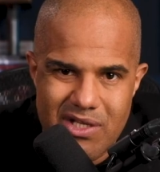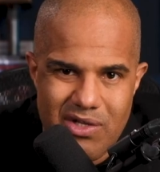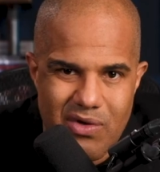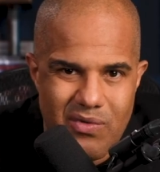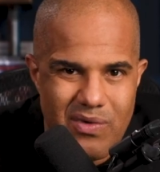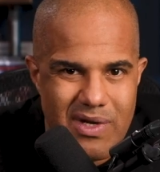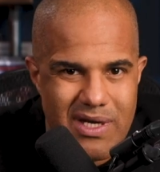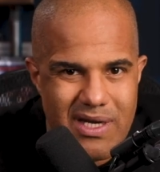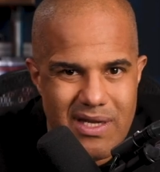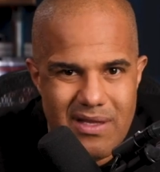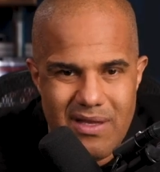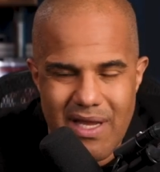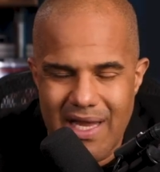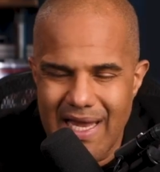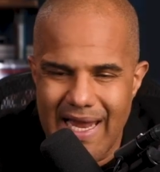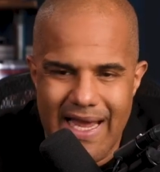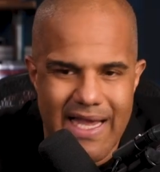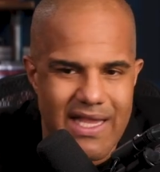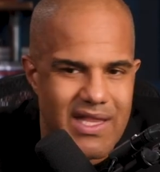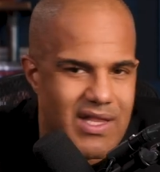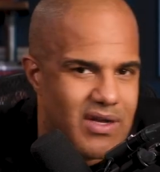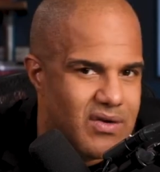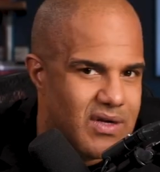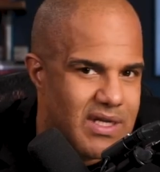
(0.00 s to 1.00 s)
he doing.
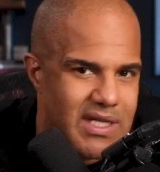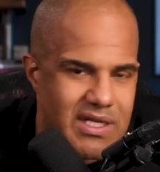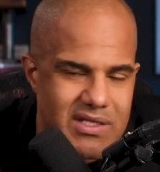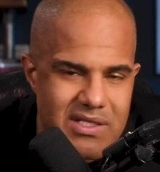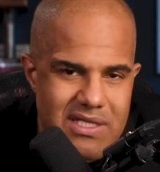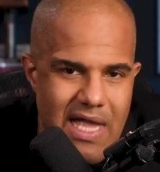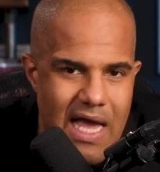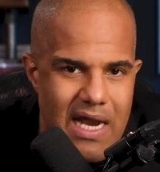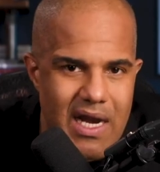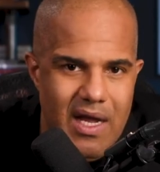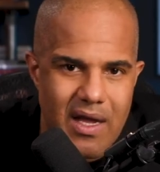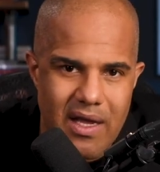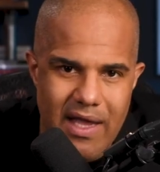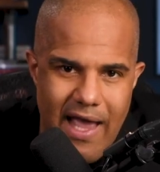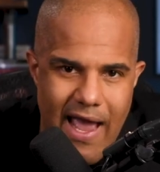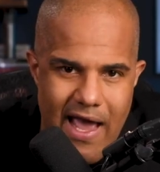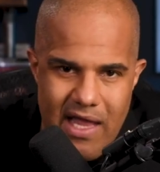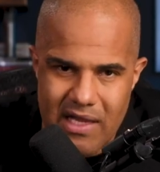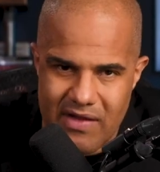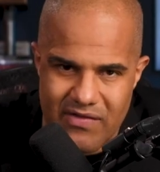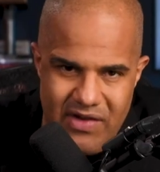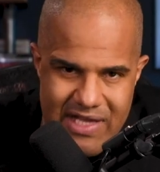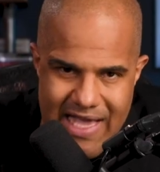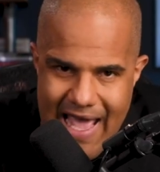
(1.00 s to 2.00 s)
There's not a
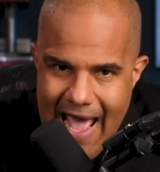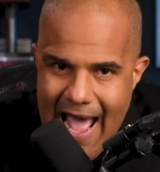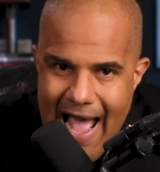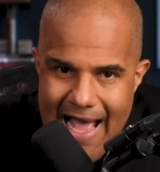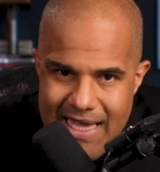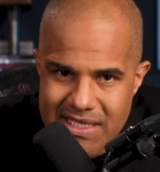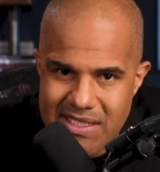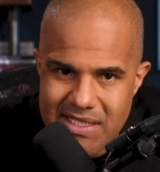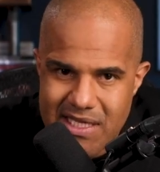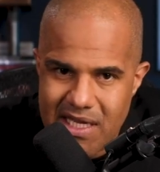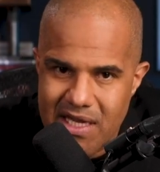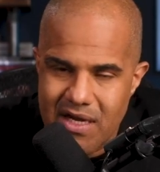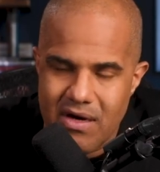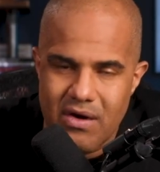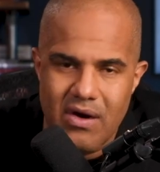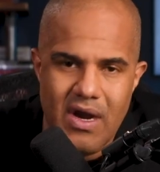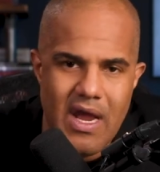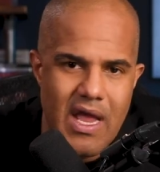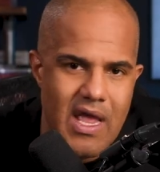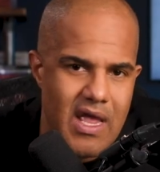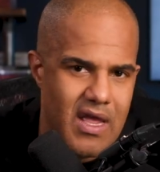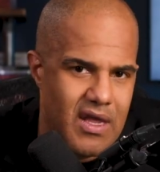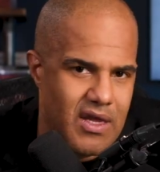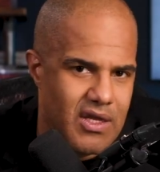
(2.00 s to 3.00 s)
hell of a cast here.